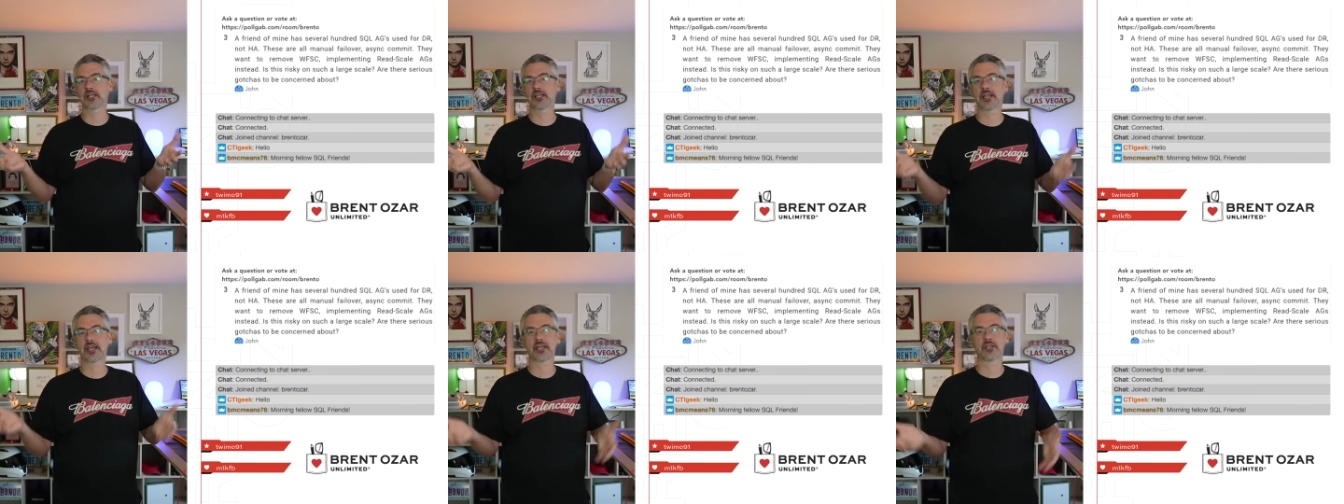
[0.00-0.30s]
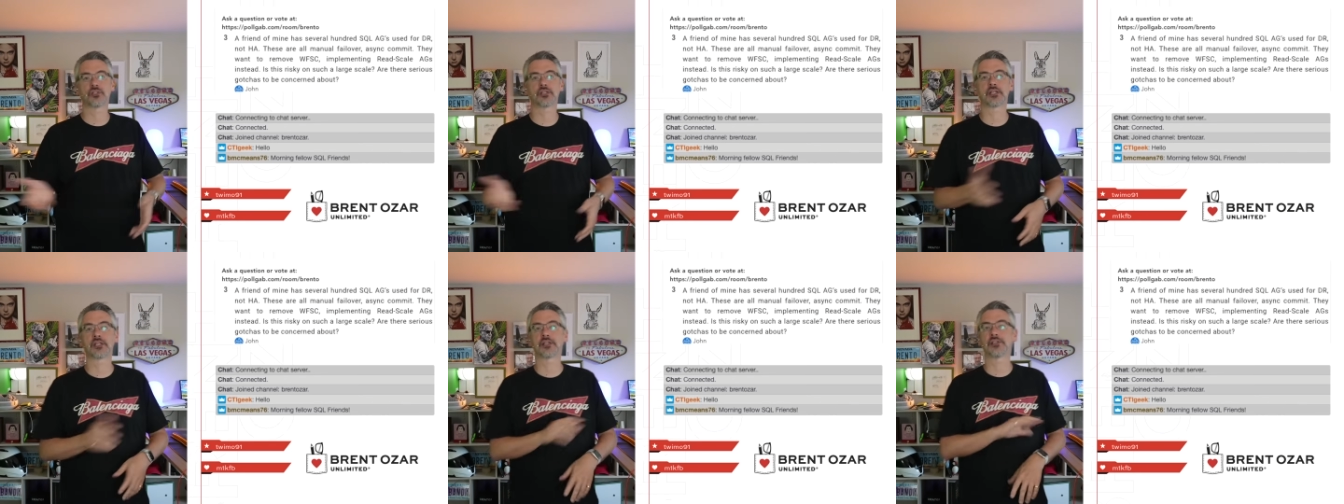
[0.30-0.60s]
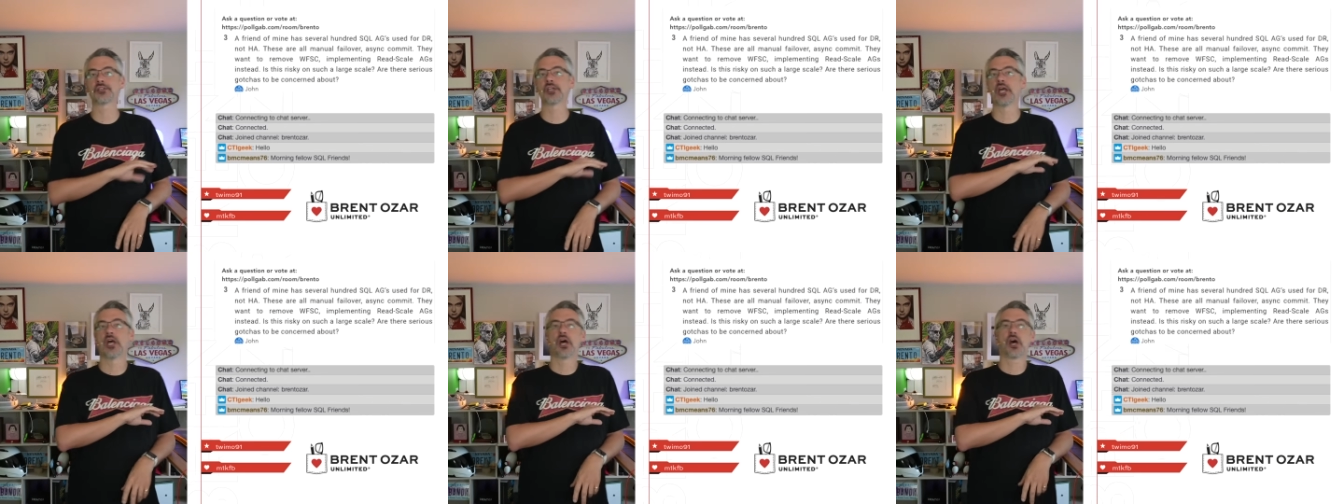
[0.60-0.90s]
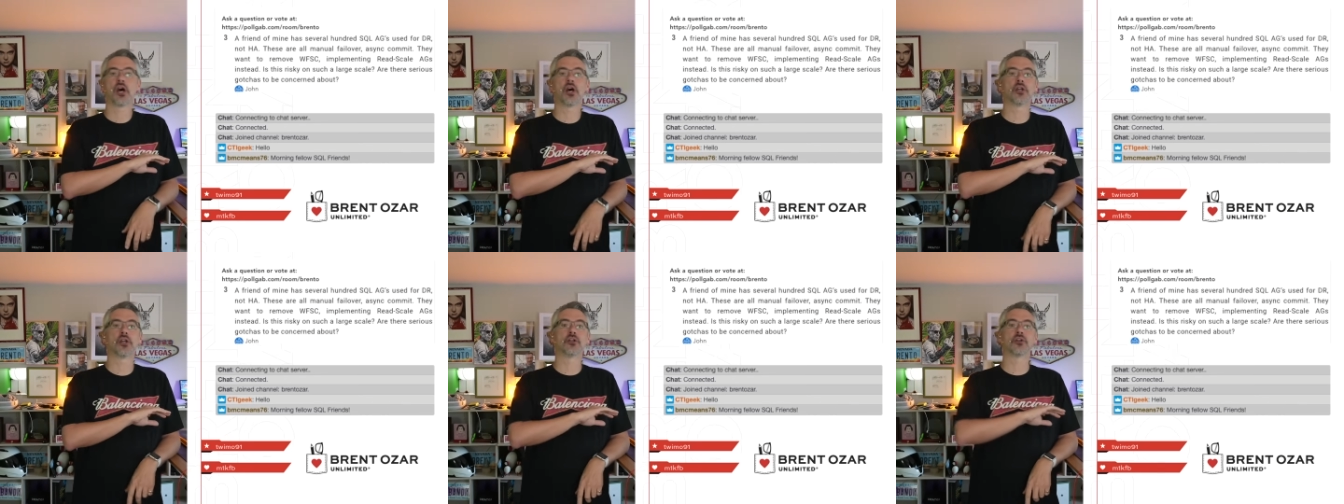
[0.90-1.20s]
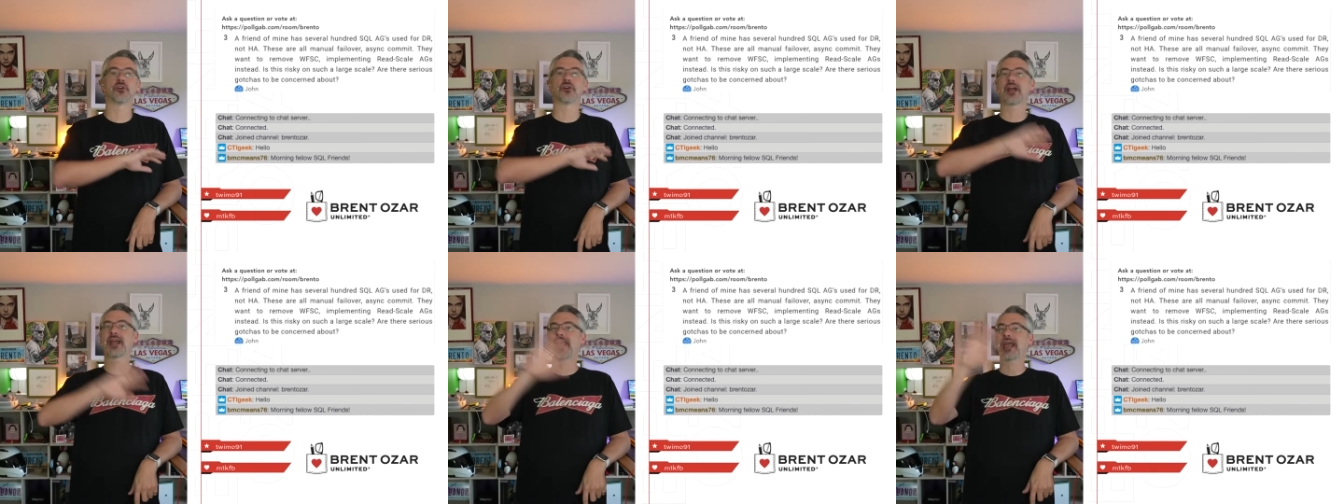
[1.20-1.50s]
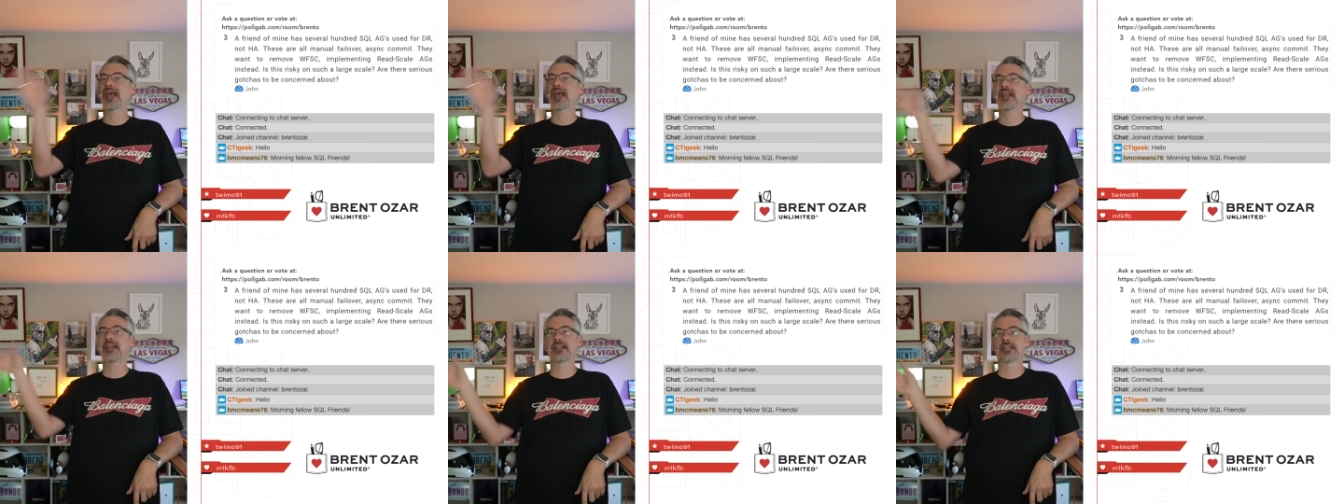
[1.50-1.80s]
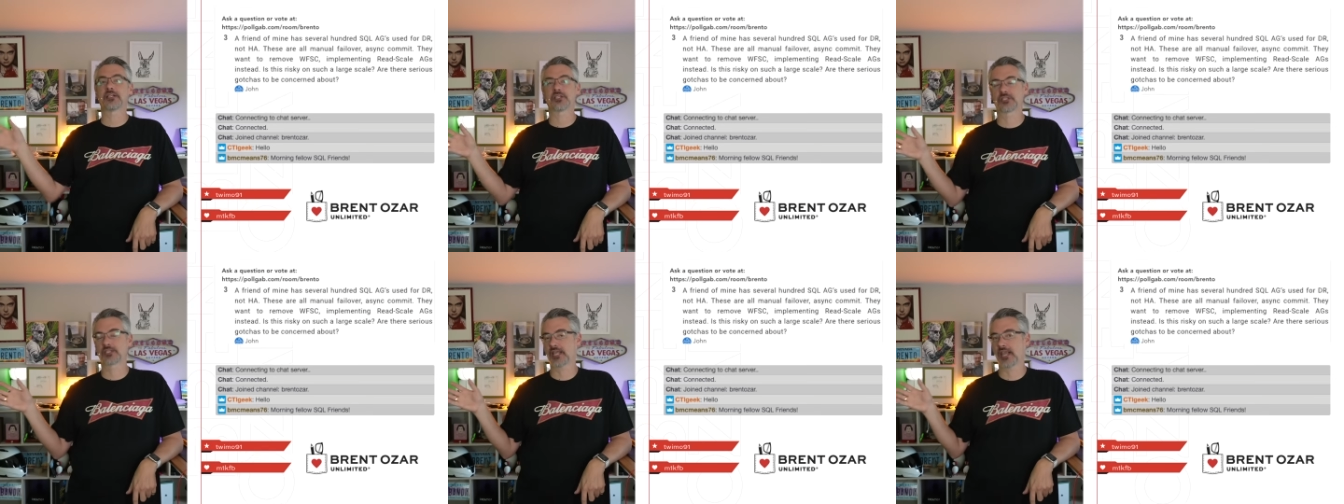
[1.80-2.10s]
A Gs under any
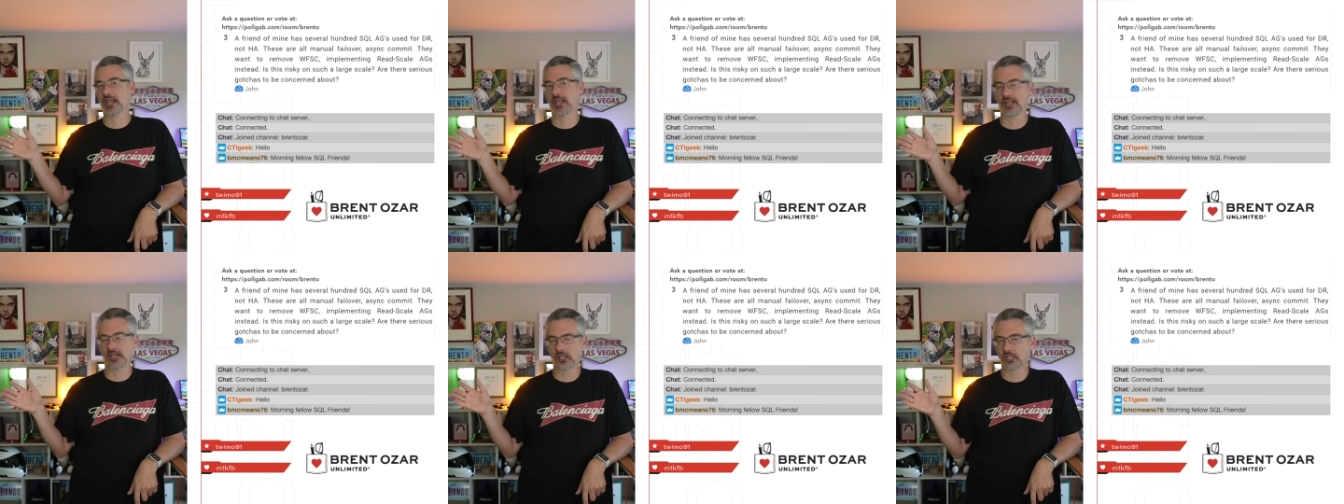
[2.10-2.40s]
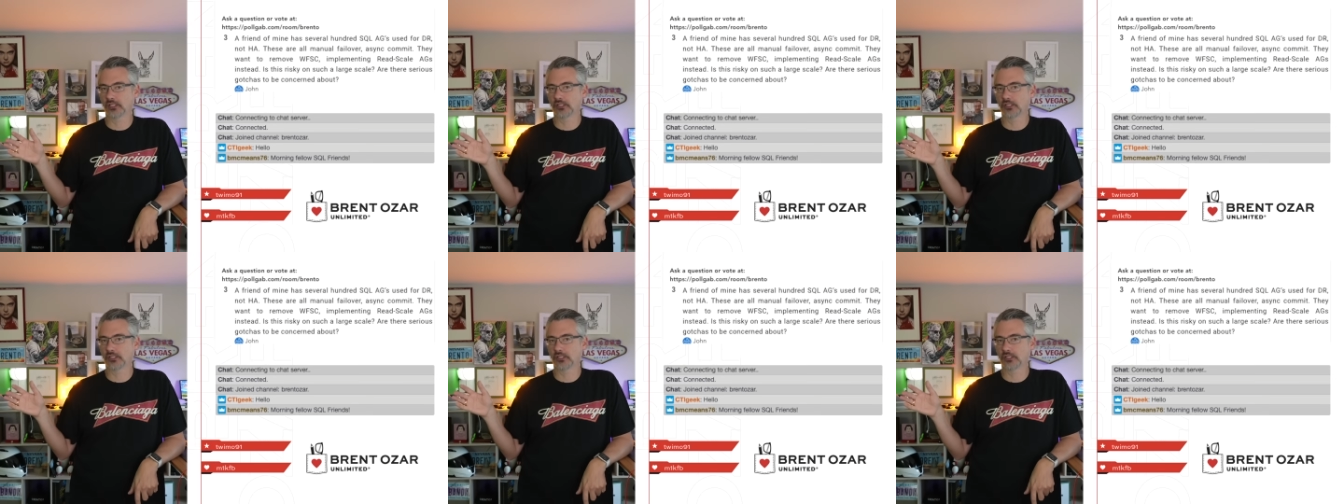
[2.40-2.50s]
scale.